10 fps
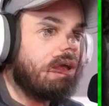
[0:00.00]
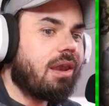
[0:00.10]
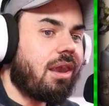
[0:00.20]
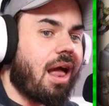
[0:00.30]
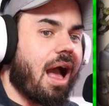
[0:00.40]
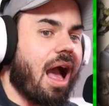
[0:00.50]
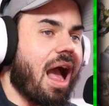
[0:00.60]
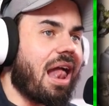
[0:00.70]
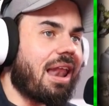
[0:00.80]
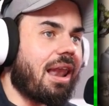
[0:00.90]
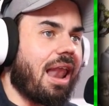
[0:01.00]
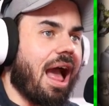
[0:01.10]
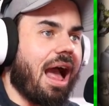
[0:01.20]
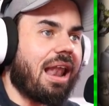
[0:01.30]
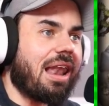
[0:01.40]
La, la,
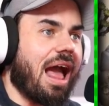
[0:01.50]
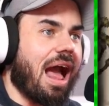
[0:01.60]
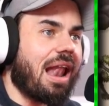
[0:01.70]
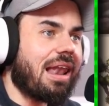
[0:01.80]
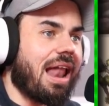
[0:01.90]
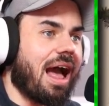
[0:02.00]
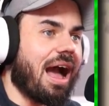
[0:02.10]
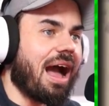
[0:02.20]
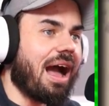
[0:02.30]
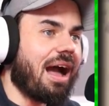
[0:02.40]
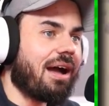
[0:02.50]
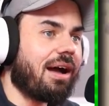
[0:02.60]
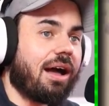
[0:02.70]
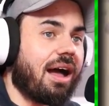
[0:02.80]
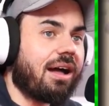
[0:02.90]
la, la,
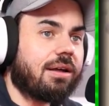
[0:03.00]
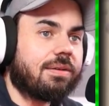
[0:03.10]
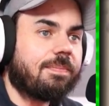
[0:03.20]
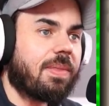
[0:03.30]
la.